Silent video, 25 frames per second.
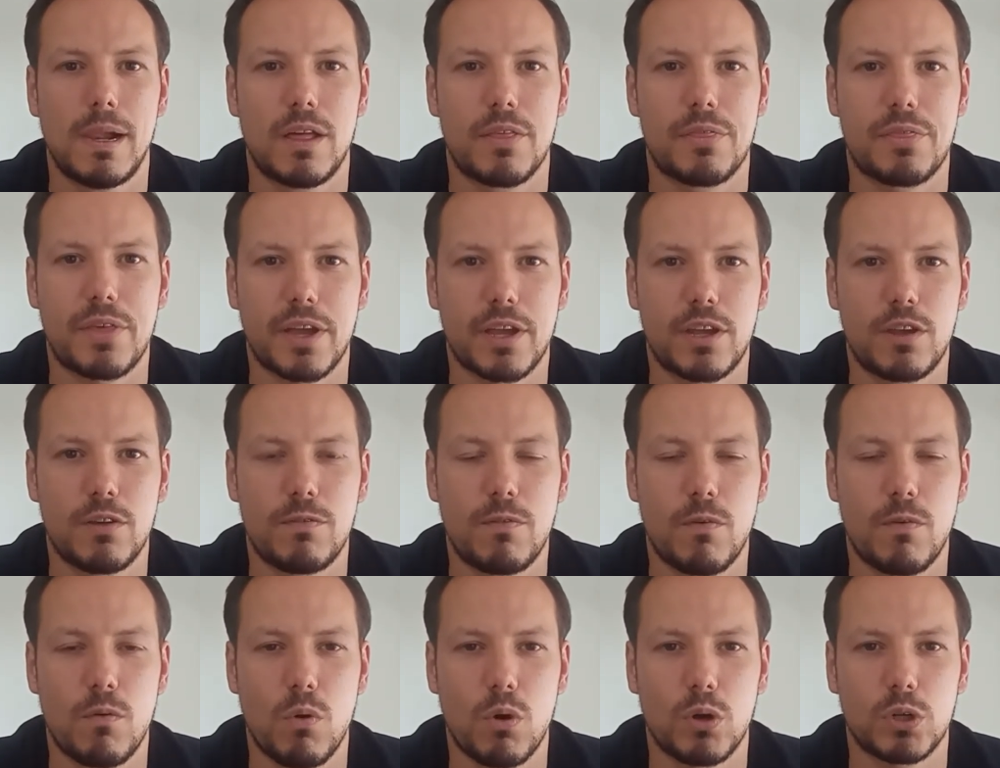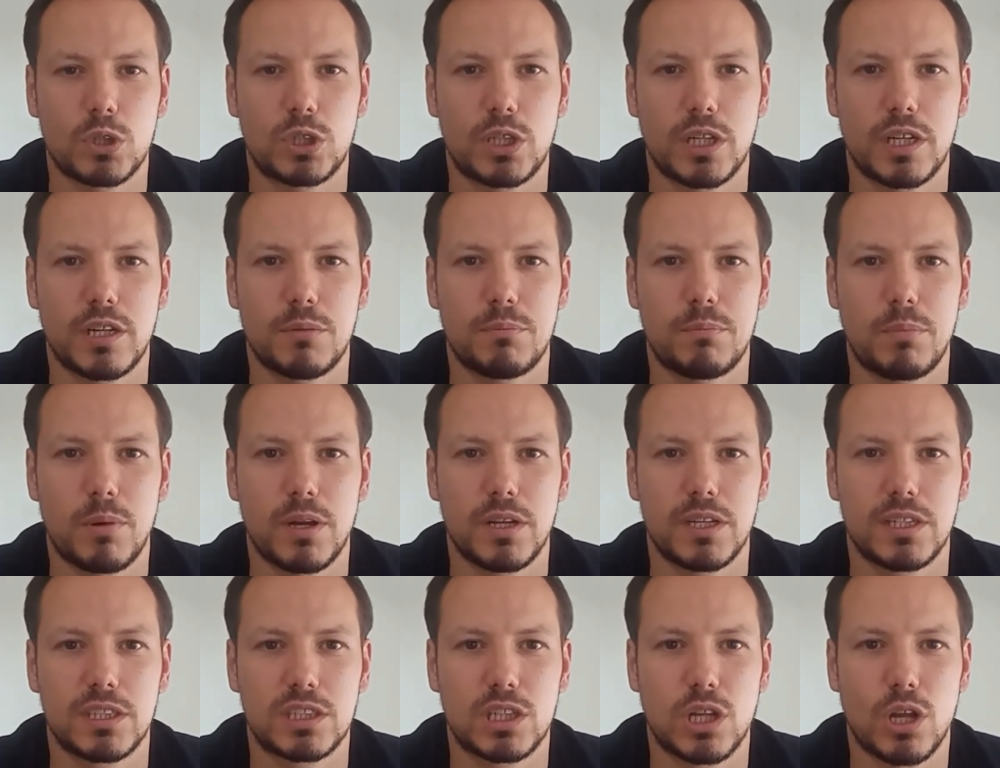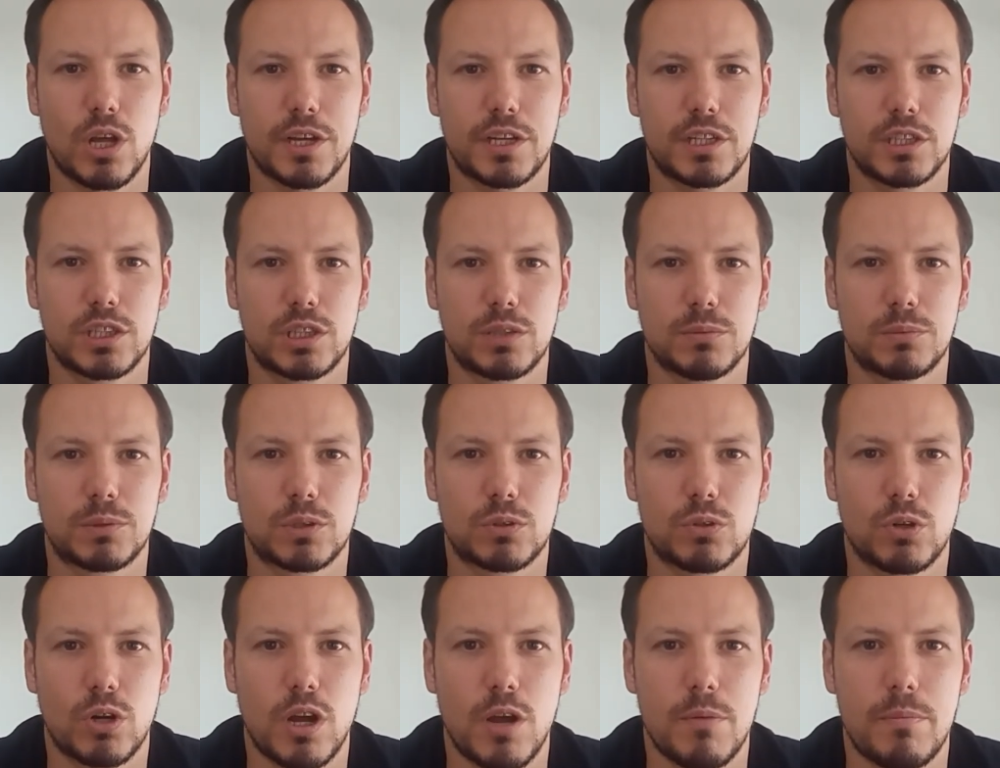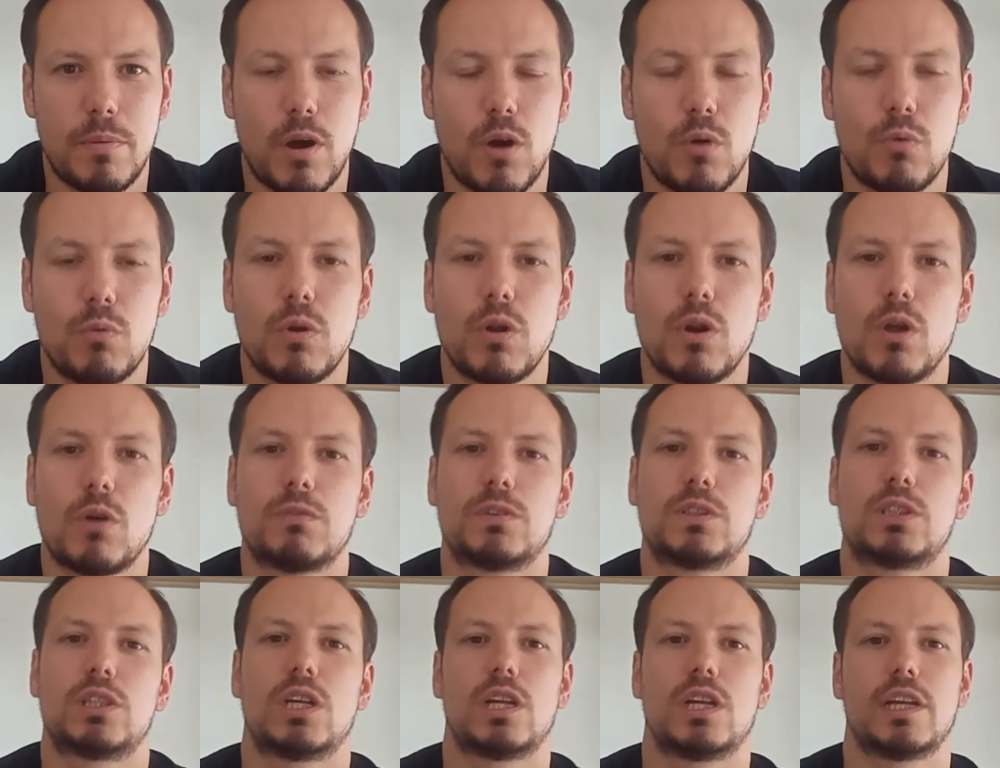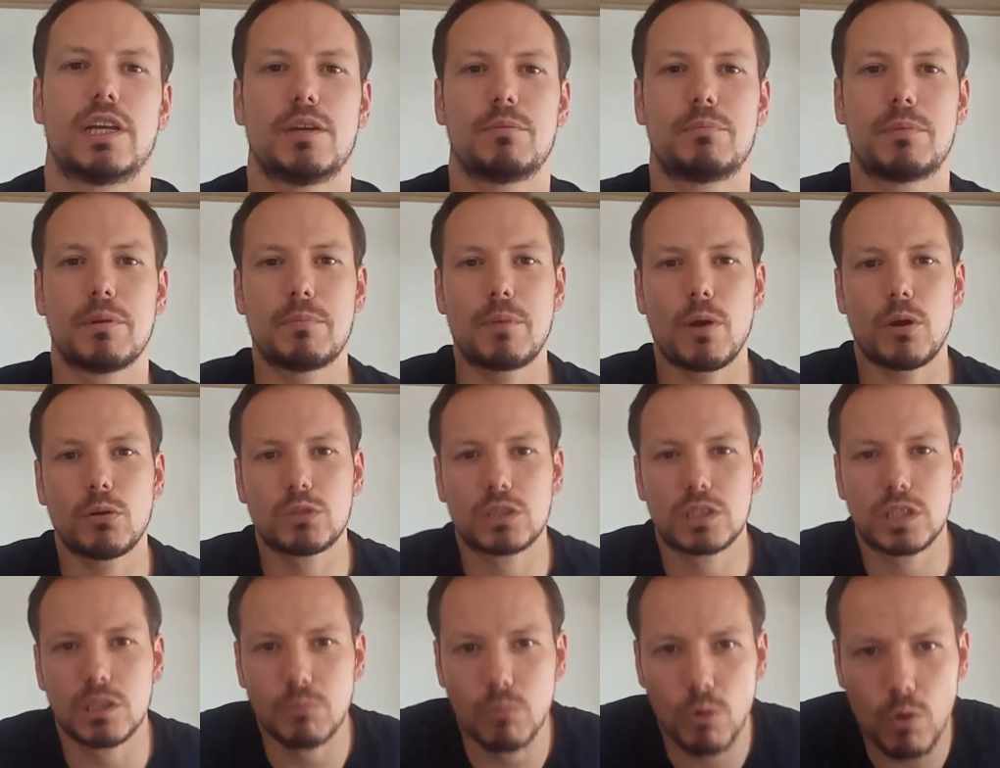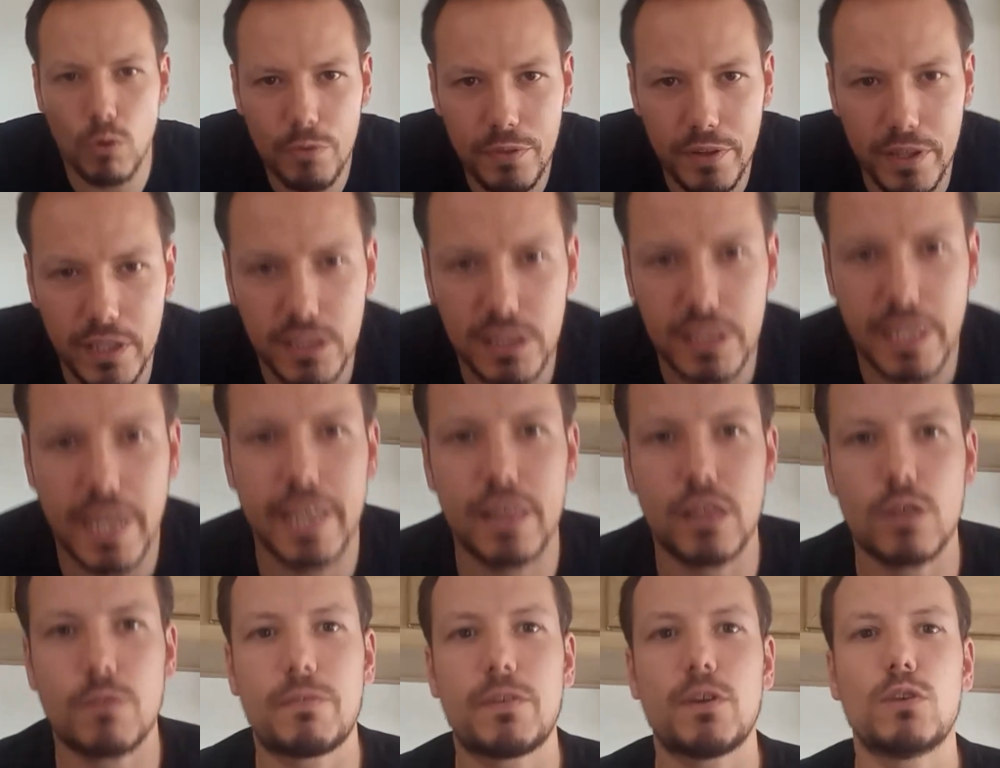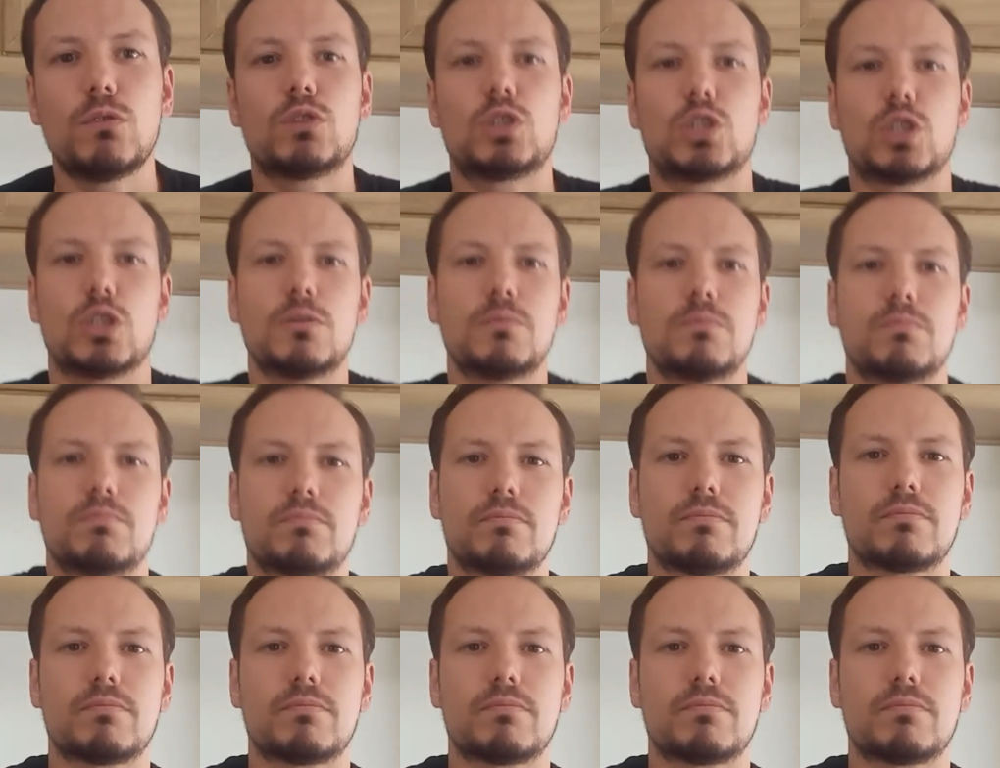Thank you for watching. Please like and subscribe. I will obviously be posting more things in the future,